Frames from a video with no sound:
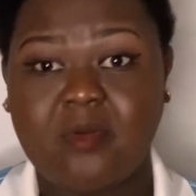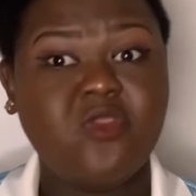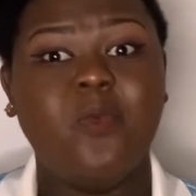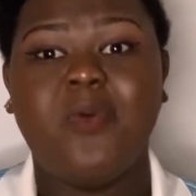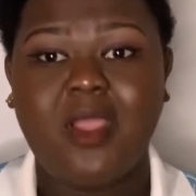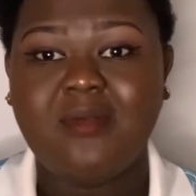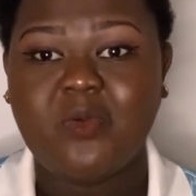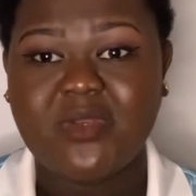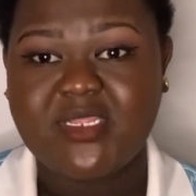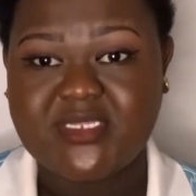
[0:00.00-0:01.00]
You probably
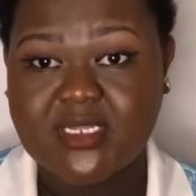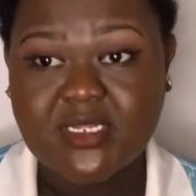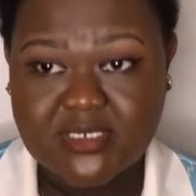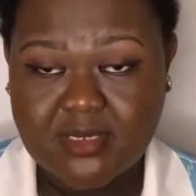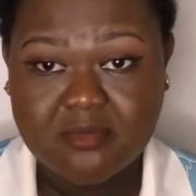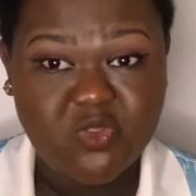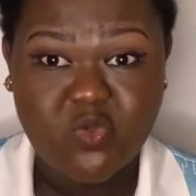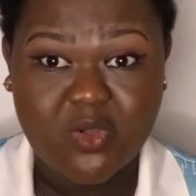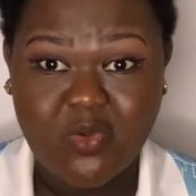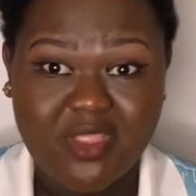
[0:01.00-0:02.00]
wouldn't tell them you
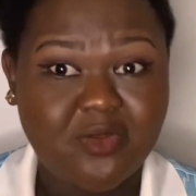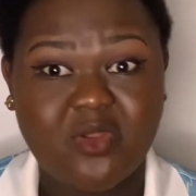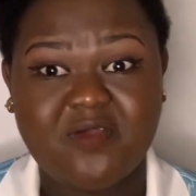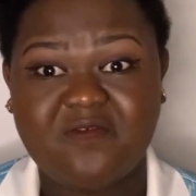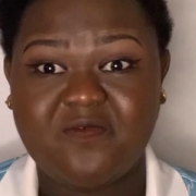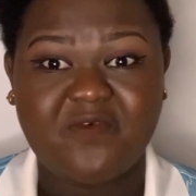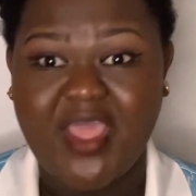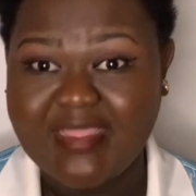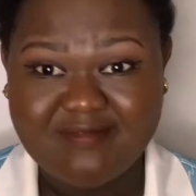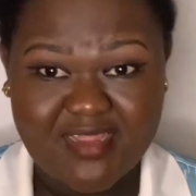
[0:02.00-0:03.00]
are going on a
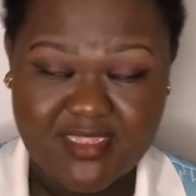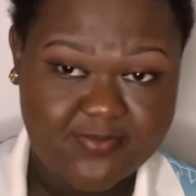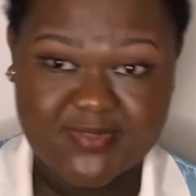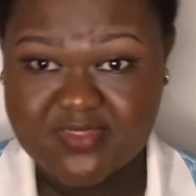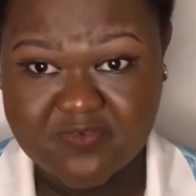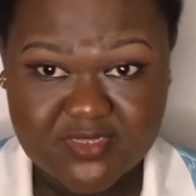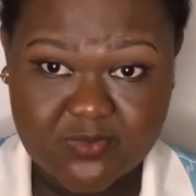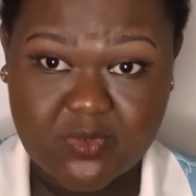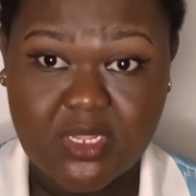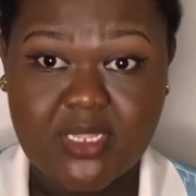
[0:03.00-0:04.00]
5 days water
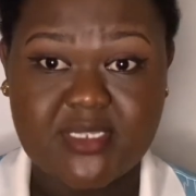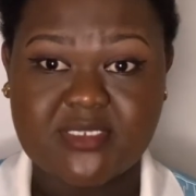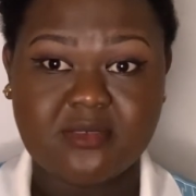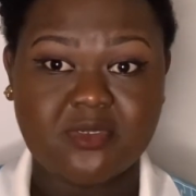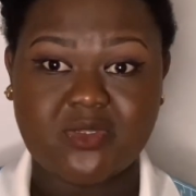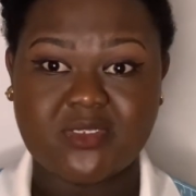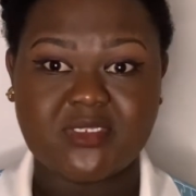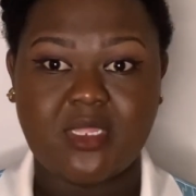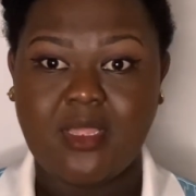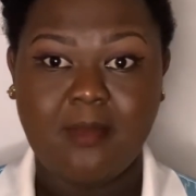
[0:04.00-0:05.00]
fasting without eating, because
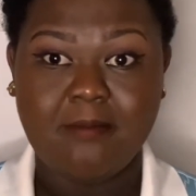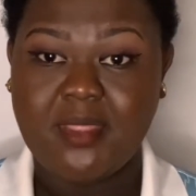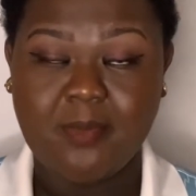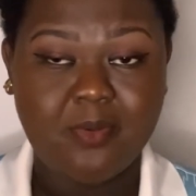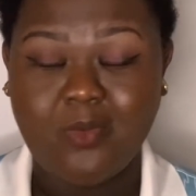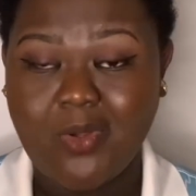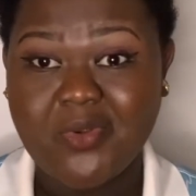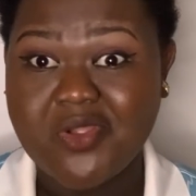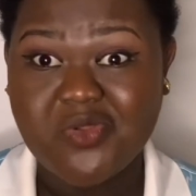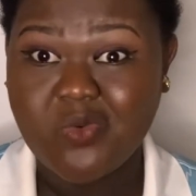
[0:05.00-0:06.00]
people around you